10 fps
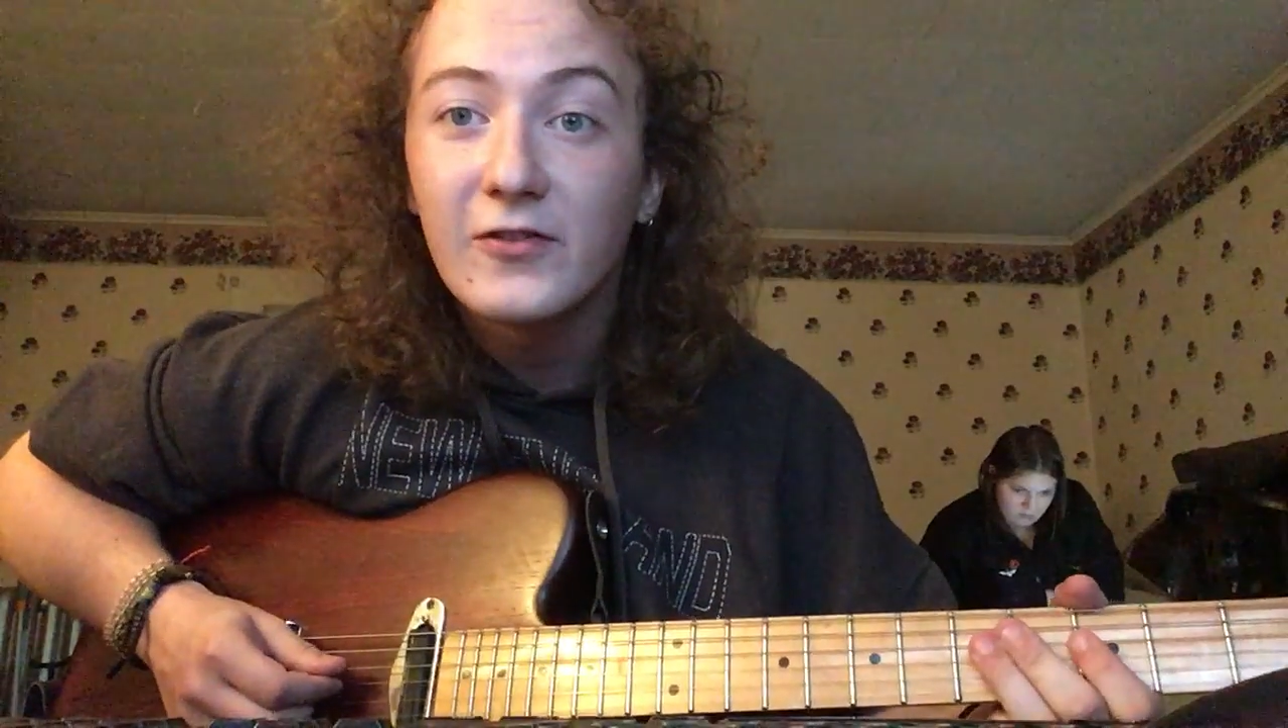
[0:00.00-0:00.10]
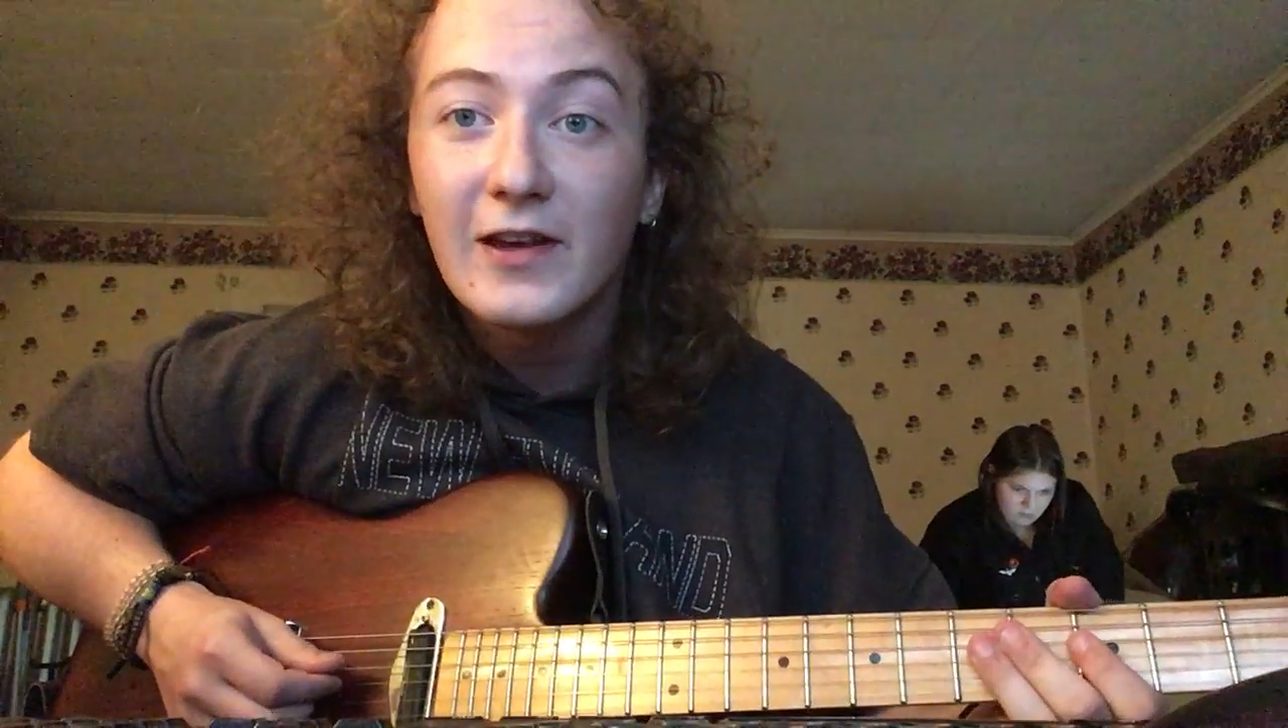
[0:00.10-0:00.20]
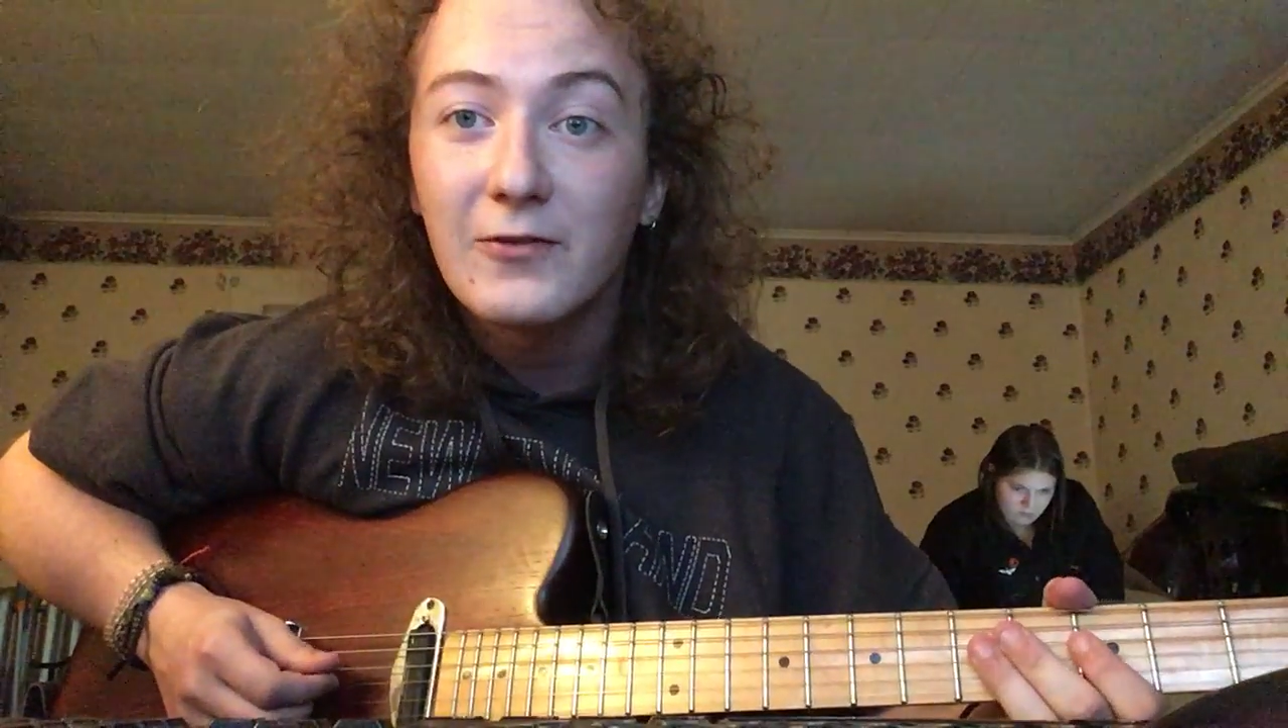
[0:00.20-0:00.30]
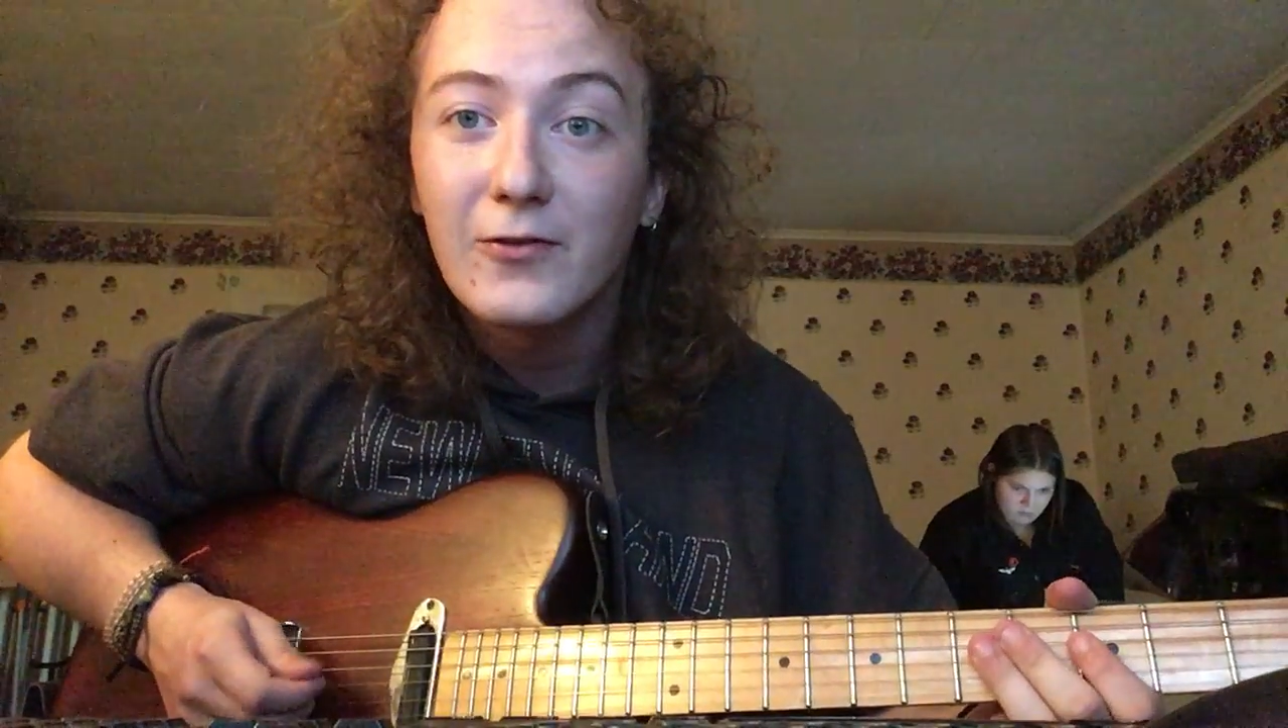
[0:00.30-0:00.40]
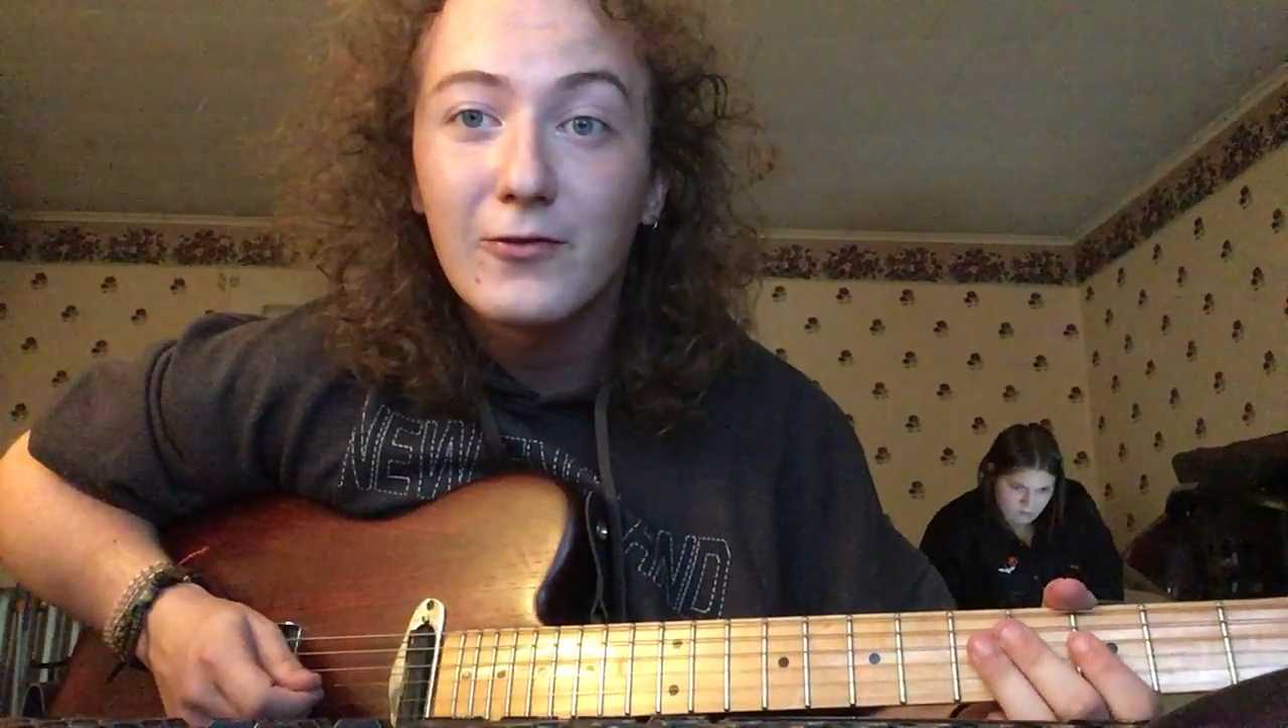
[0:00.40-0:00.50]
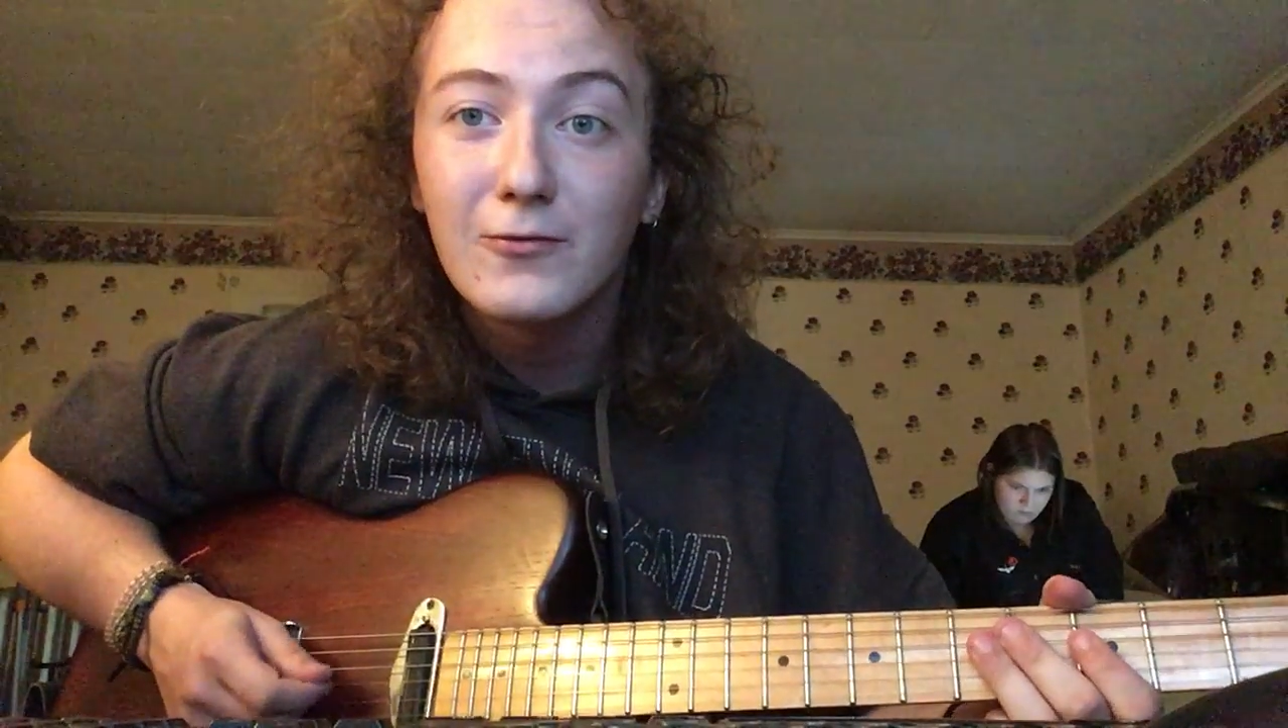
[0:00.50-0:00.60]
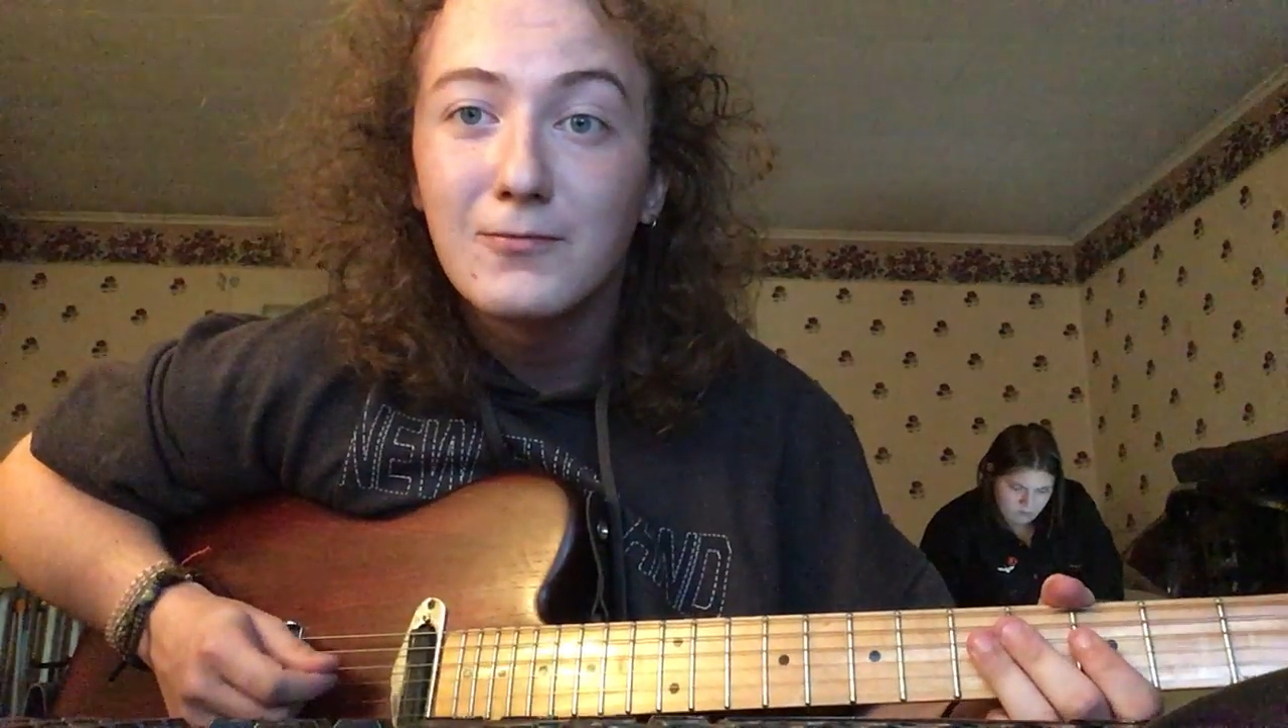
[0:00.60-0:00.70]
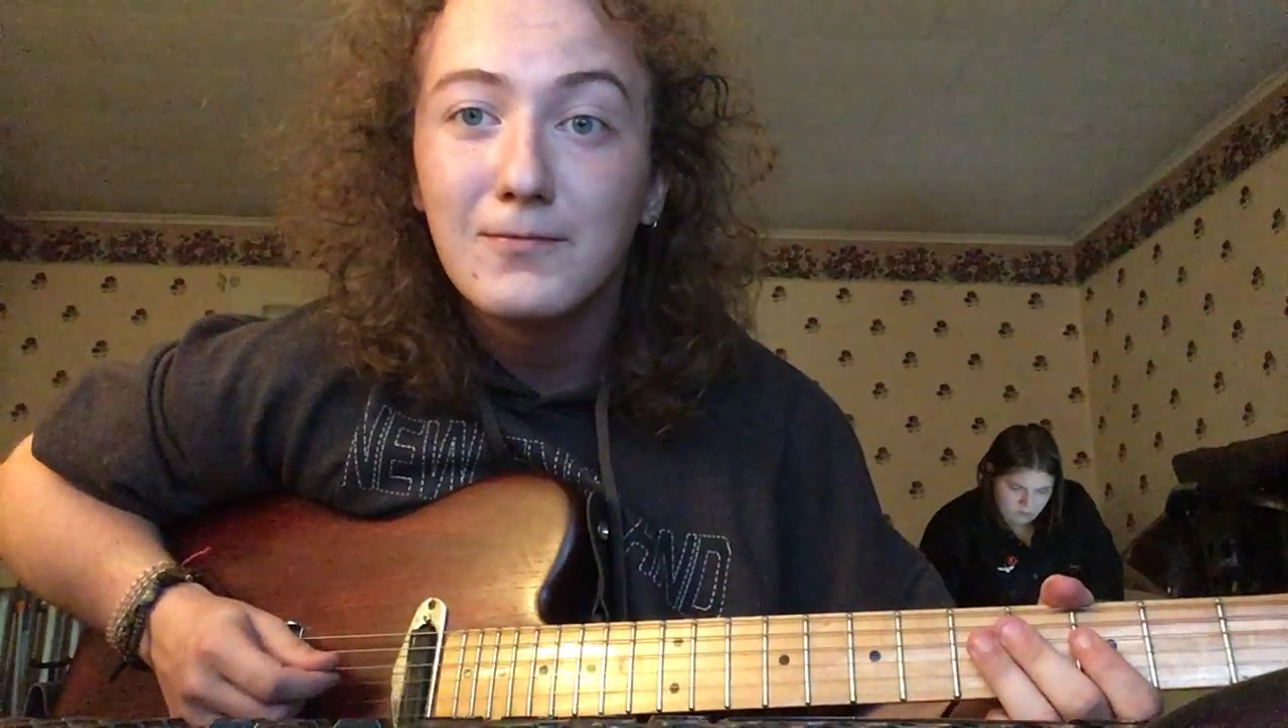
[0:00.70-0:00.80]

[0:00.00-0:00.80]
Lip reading: sounds